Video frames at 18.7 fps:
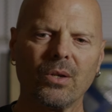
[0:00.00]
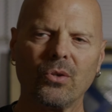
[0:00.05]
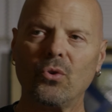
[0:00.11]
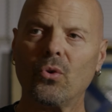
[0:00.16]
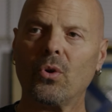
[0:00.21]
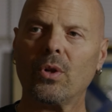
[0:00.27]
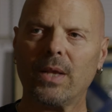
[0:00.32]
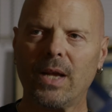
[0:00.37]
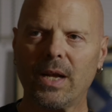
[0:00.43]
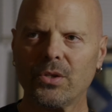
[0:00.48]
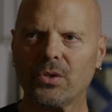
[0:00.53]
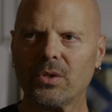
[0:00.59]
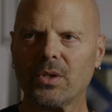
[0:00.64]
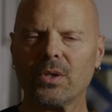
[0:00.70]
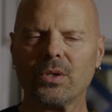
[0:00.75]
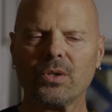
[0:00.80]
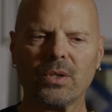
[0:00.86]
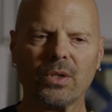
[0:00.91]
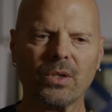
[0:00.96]
your
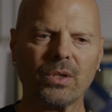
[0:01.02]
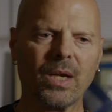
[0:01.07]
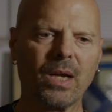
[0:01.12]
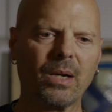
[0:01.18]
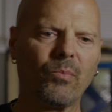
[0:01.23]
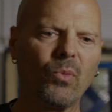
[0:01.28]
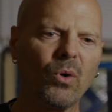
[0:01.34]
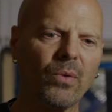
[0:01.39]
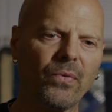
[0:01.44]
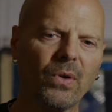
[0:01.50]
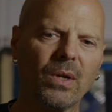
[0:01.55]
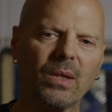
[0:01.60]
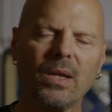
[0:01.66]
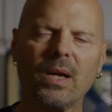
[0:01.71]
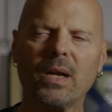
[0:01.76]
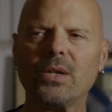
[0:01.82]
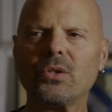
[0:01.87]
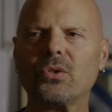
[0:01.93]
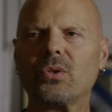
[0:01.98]
lenses and this anamorphic
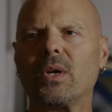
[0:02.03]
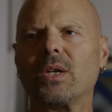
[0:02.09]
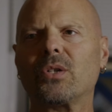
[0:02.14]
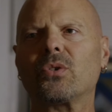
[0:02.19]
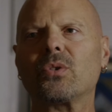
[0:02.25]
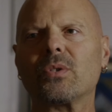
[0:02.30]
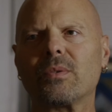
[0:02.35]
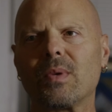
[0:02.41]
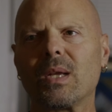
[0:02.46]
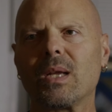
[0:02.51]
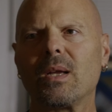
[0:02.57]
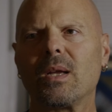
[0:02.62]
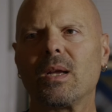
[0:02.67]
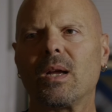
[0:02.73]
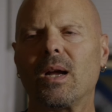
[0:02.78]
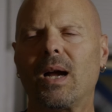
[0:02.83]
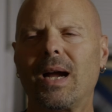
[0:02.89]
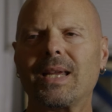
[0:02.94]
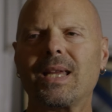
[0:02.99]
lens, so I
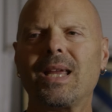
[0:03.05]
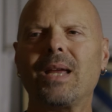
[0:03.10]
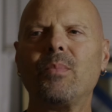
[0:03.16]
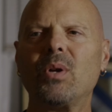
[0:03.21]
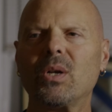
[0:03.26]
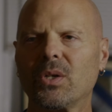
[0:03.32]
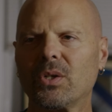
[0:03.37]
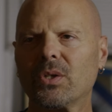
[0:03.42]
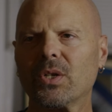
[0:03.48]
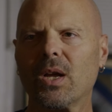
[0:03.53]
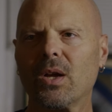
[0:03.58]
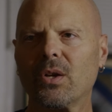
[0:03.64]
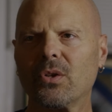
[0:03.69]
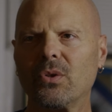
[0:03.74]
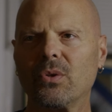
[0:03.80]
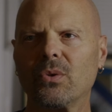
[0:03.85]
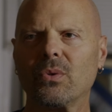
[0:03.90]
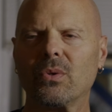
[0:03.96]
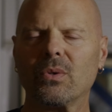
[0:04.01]
came here to tell
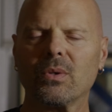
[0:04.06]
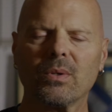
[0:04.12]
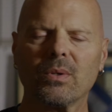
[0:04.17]
you